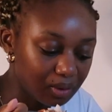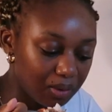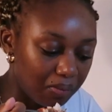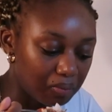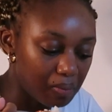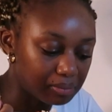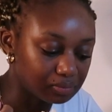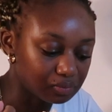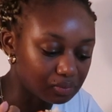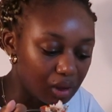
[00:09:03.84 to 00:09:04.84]
love
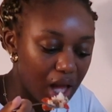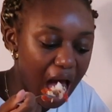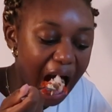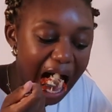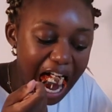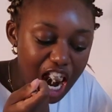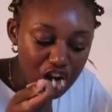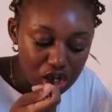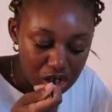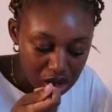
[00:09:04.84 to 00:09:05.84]
I hope he knows what
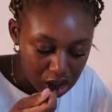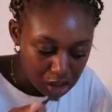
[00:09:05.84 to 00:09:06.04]
he wants in